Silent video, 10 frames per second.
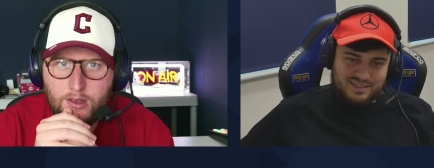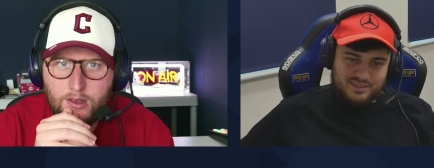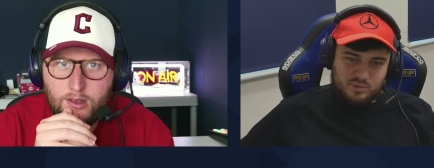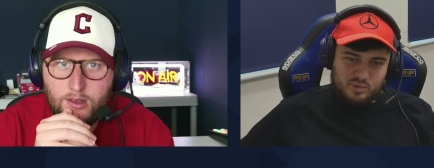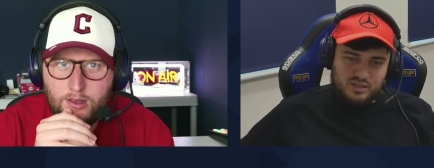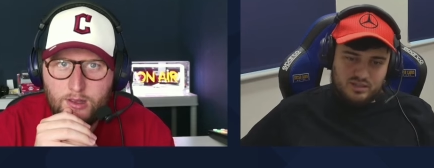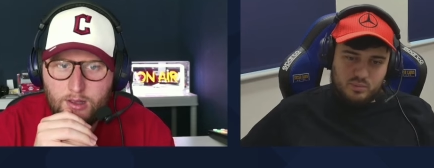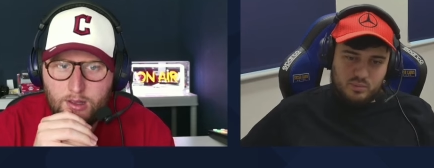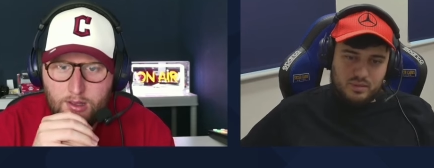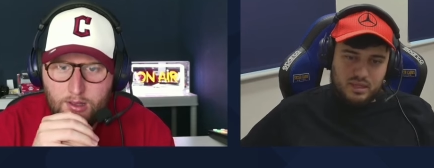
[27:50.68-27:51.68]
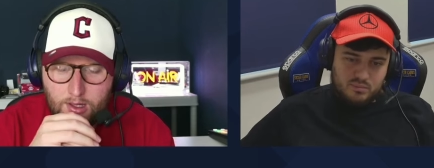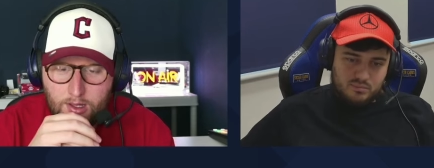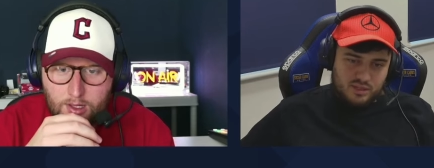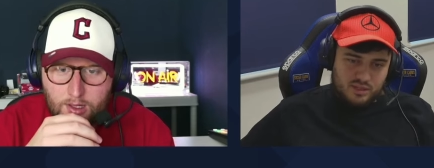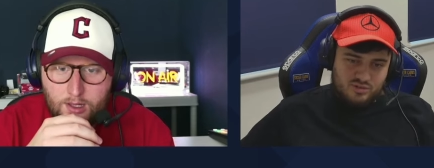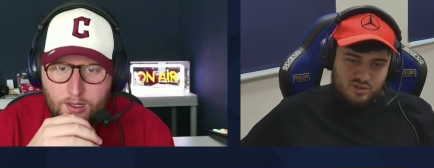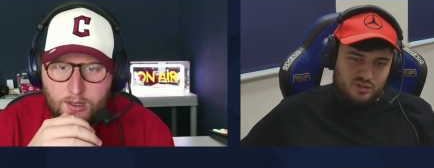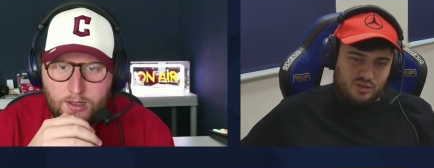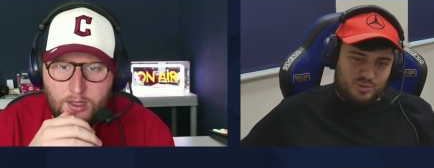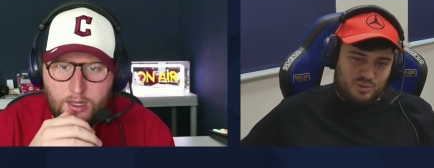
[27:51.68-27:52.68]
Speaker 1: he he's become a meme. Like he's an
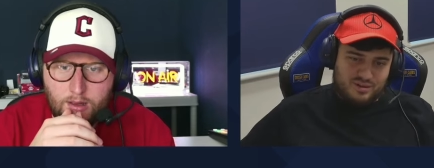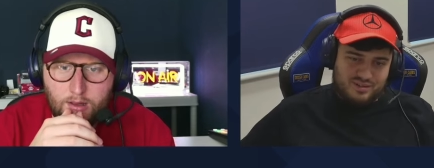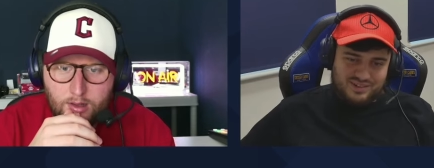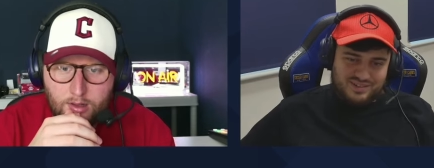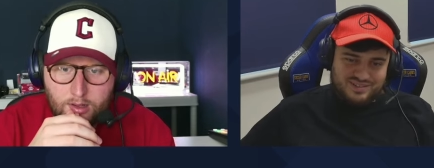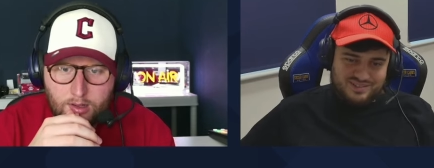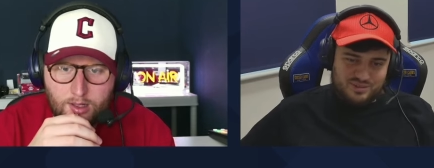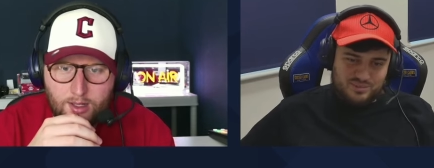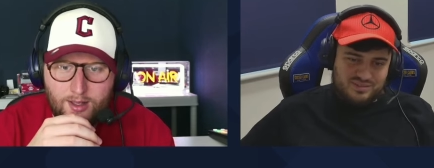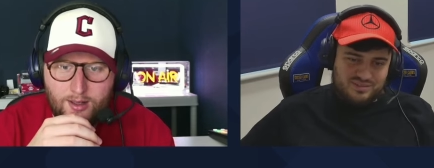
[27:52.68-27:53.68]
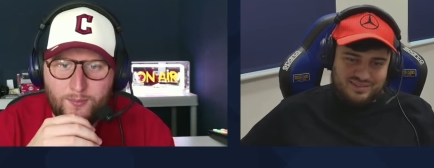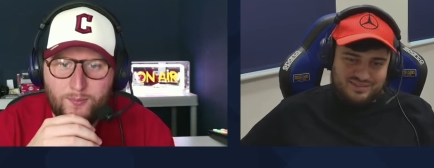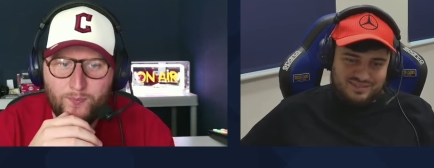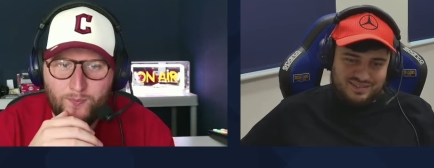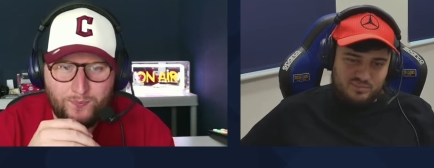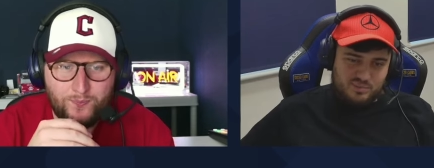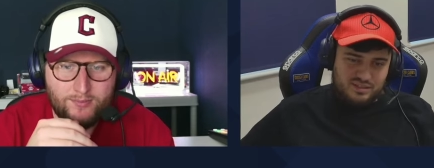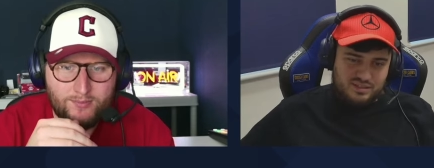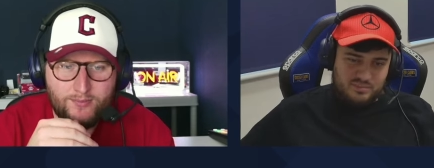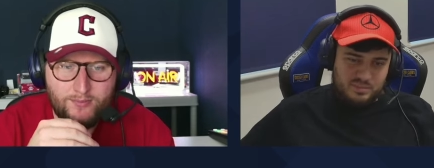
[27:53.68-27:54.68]
all-time yeah. scorer at various clubs and national day,
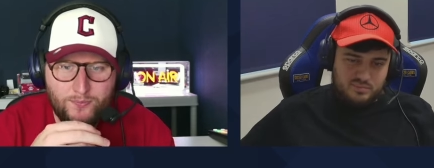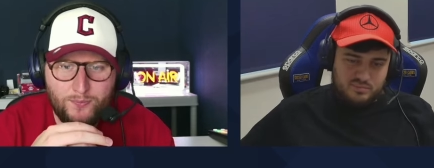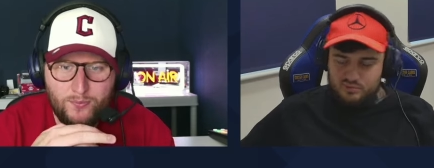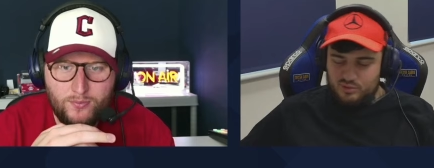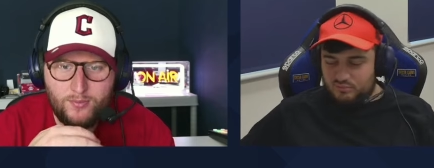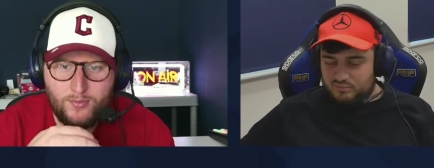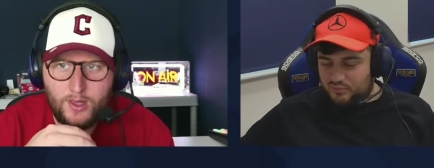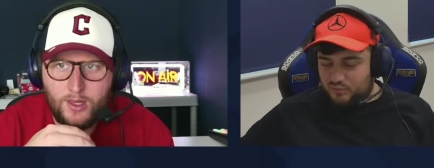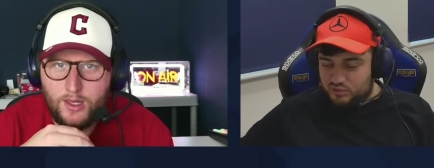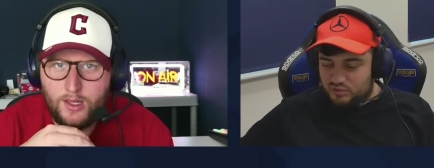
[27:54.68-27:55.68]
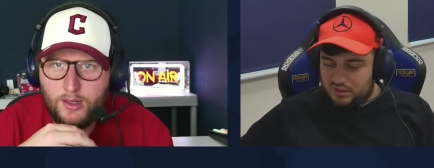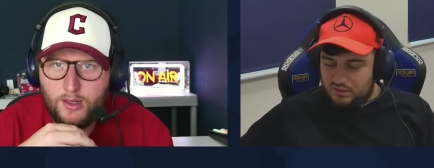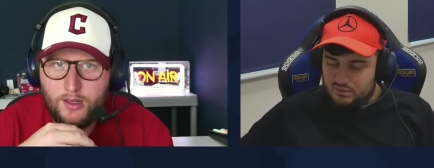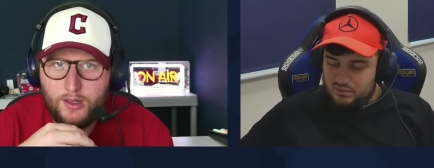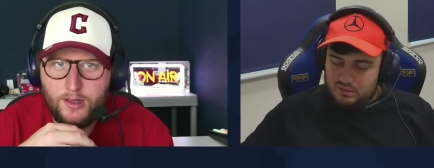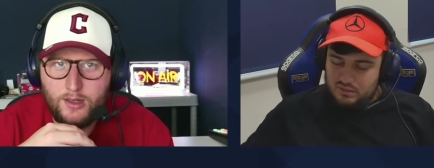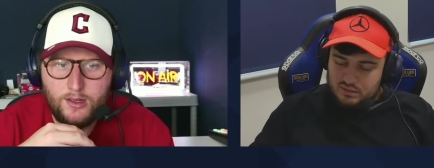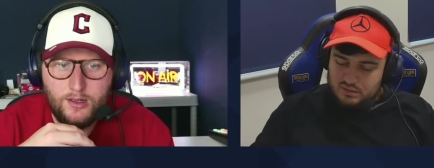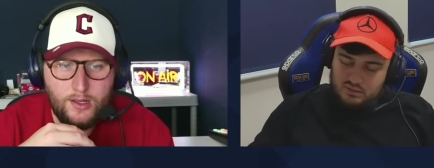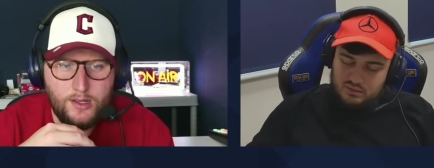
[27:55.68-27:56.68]
but he's a meme. So unfortunately,
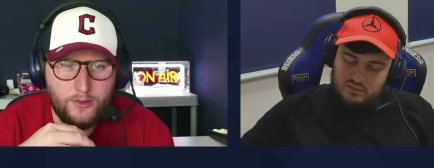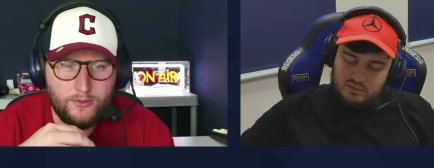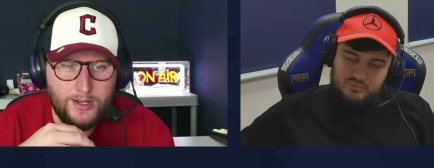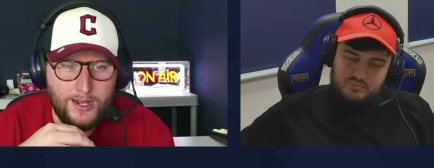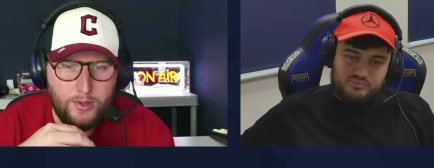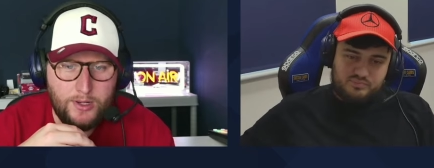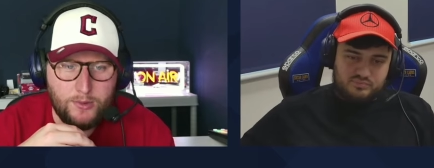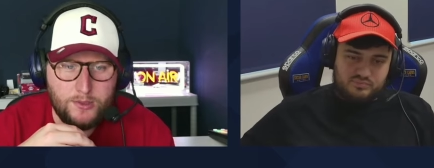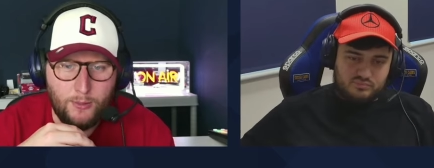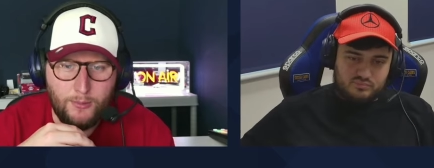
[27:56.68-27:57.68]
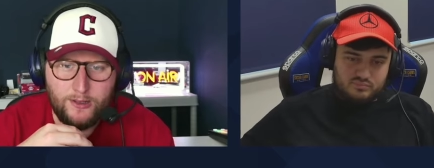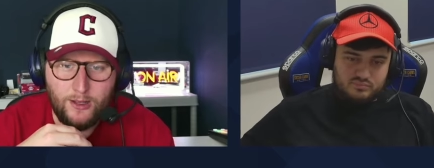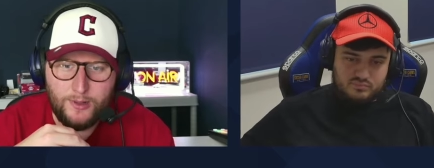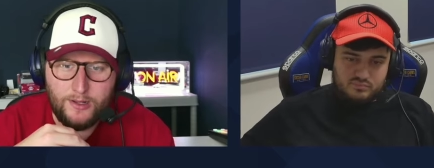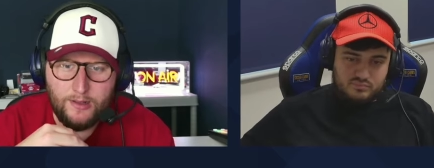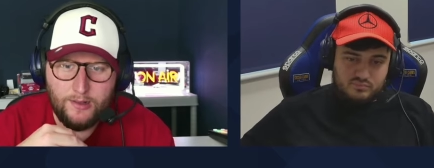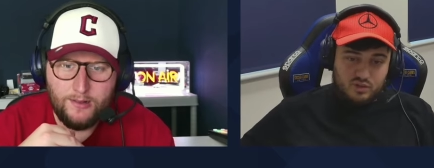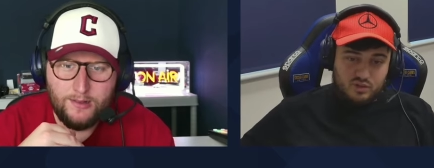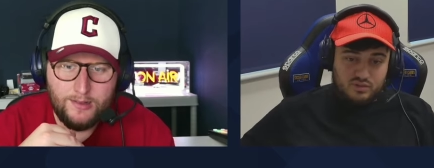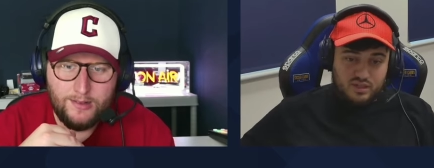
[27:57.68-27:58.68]
Speaker 2: he's off to Napoli with Scott McTominay.
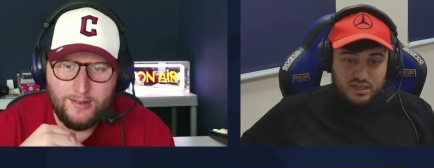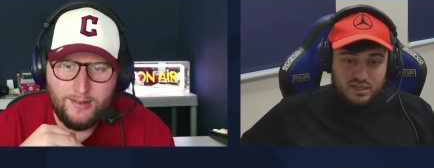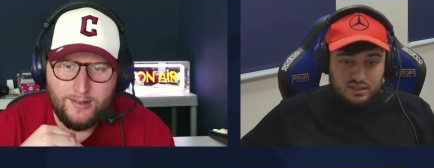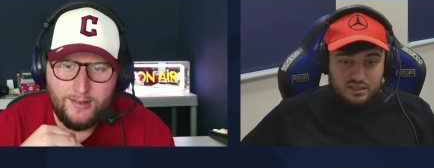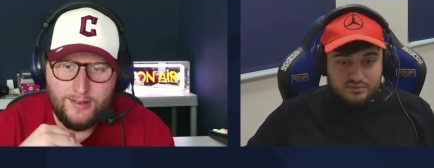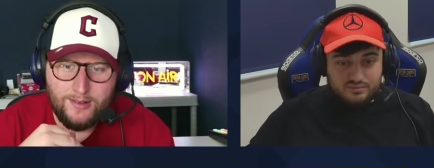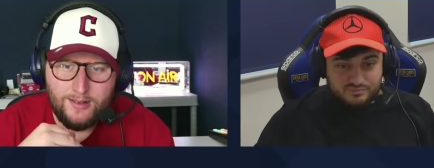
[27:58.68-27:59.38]
Really?